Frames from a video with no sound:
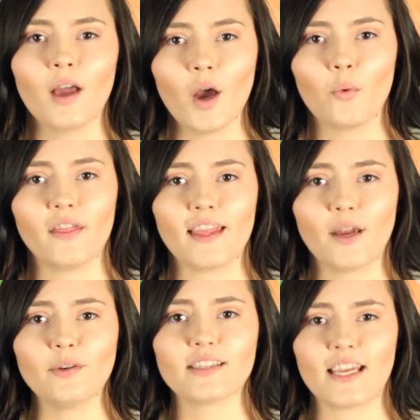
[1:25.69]
When
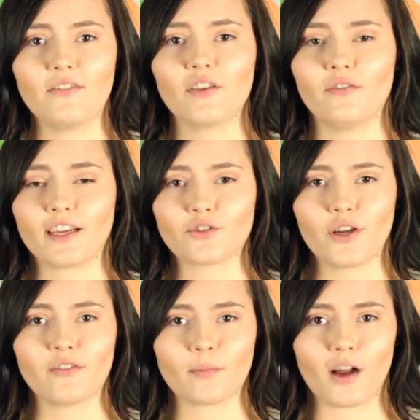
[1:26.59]
they received the
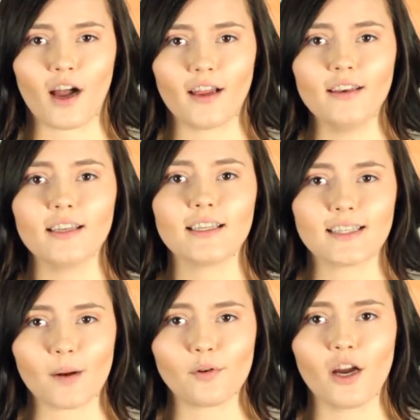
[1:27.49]
victory from God,
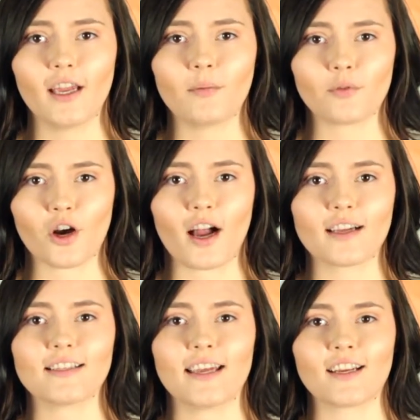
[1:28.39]
Deborah and
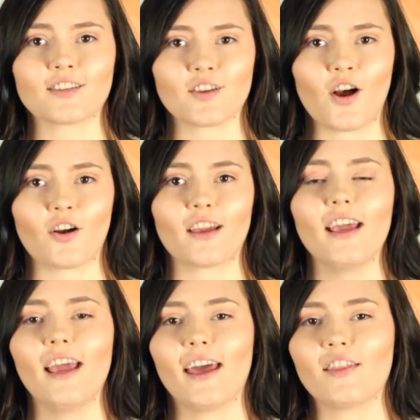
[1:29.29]
Barak sang a song,
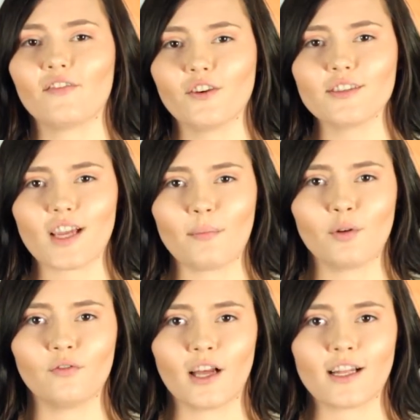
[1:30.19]
and the first
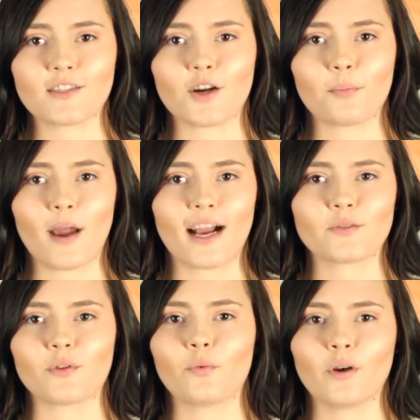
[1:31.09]
couple of lines are
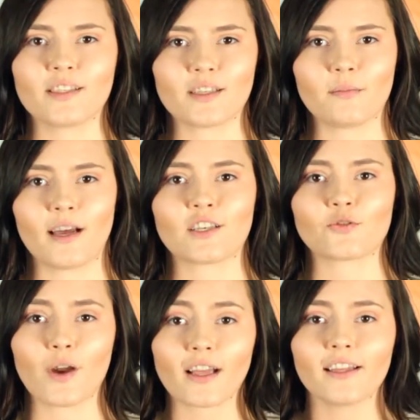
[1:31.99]
packed with wisdom that
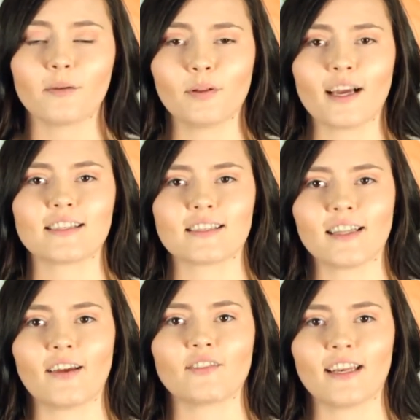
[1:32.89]
directly applies to
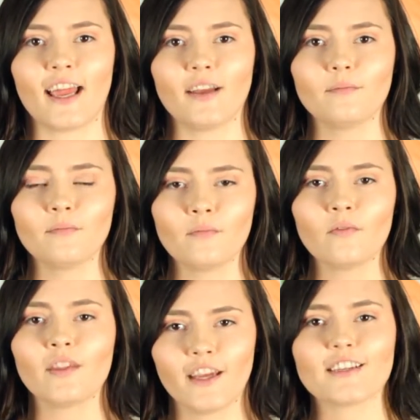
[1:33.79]
life today.
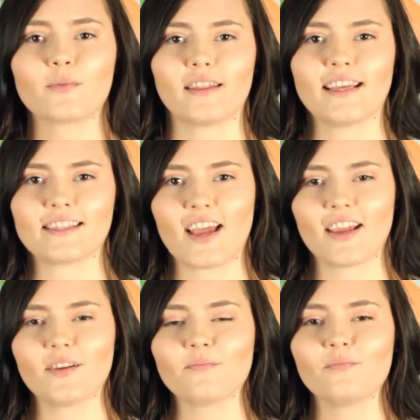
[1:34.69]
Here's what they sang.